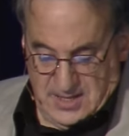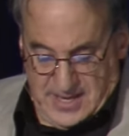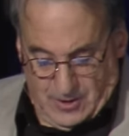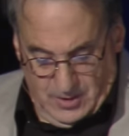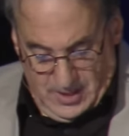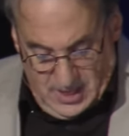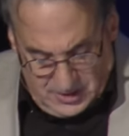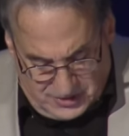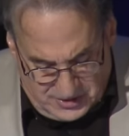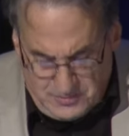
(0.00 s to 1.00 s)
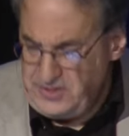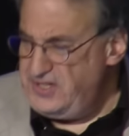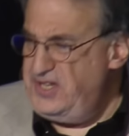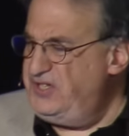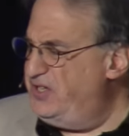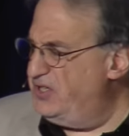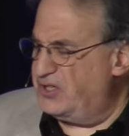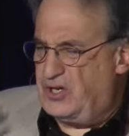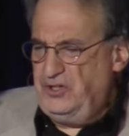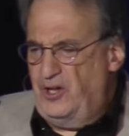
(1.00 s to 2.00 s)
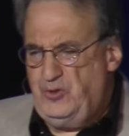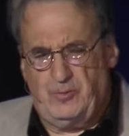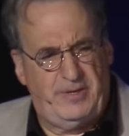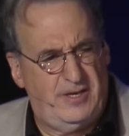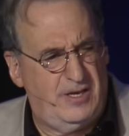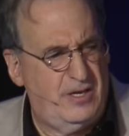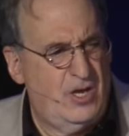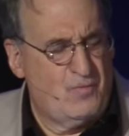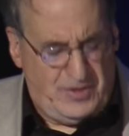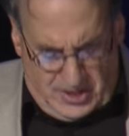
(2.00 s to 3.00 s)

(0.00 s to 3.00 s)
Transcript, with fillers: Now, there's a conundrum here, right?